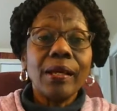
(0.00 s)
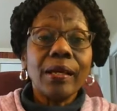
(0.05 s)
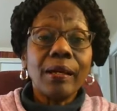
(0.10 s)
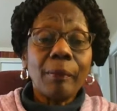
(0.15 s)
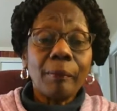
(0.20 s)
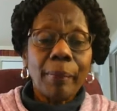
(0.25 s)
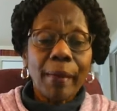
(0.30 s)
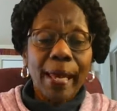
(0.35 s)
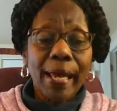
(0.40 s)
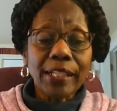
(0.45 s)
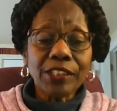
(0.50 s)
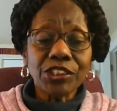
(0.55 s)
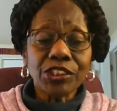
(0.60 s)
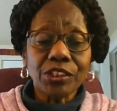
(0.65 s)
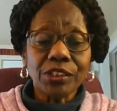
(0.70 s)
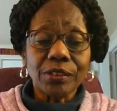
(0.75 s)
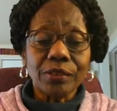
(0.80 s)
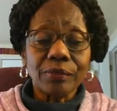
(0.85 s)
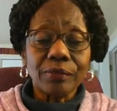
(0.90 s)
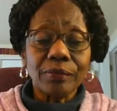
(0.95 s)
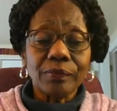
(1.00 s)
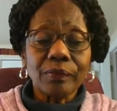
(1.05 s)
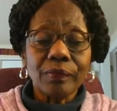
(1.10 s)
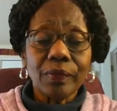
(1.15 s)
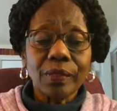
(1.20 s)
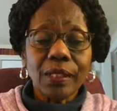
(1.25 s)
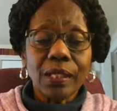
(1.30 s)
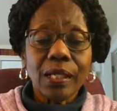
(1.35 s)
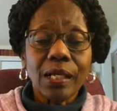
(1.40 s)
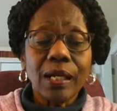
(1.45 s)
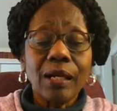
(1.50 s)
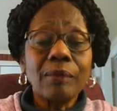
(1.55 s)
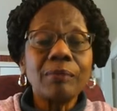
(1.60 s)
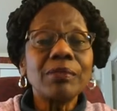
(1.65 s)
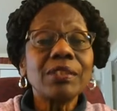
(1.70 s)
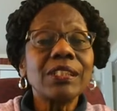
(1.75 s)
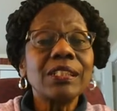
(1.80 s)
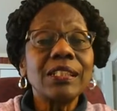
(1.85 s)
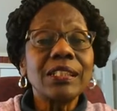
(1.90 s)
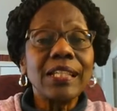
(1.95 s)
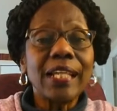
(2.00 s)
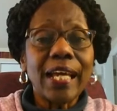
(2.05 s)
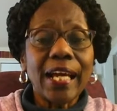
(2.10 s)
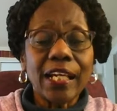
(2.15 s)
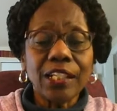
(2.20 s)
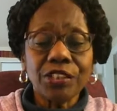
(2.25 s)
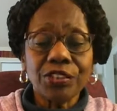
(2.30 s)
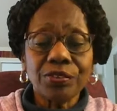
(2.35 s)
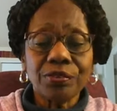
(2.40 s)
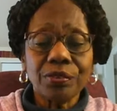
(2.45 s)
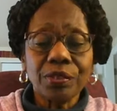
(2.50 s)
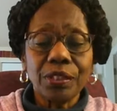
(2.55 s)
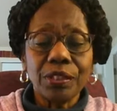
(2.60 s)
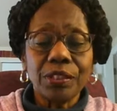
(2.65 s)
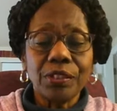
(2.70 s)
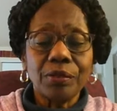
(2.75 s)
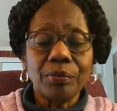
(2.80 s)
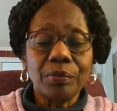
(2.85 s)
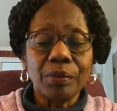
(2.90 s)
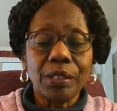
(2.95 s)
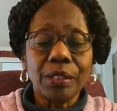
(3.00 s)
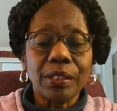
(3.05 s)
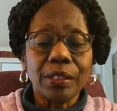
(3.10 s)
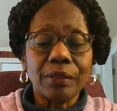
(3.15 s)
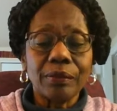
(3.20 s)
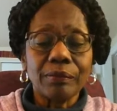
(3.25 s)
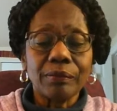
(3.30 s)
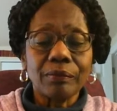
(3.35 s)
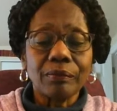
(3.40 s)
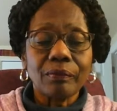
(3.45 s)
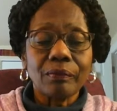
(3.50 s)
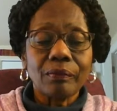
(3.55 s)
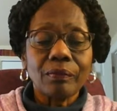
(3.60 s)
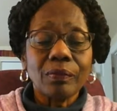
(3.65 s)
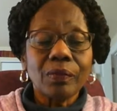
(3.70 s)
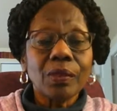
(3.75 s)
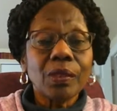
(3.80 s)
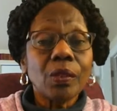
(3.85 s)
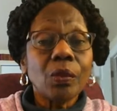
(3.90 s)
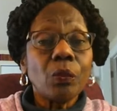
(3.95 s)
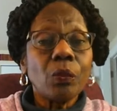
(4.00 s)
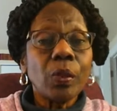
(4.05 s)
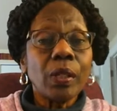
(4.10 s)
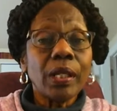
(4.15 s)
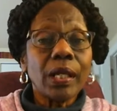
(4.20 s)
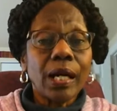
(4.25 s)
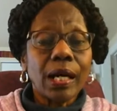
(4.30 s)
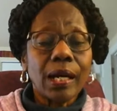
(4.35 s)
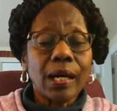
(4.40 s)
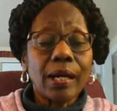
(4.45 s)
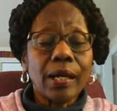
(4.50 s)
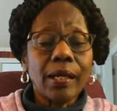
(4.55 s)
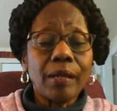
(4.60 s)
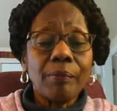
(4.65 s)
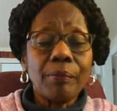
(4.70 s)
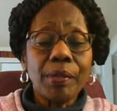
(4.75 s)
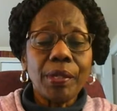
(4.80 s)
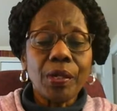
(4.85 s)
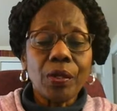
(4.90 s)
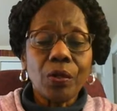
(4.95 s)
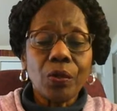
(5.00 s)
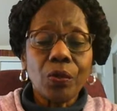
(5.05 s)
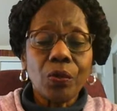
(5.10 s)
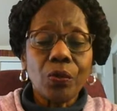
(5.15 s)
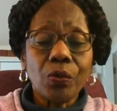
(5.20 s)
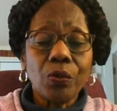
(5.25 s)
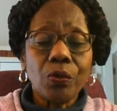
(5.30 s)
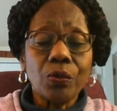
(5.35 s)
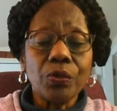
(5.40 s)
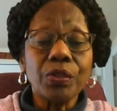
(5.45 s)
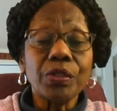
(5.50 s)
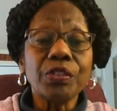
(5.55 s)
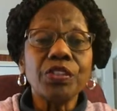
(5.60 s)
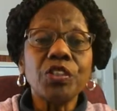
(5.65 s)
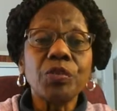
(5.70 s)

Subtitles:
Compassion comes naturally to me when I behold the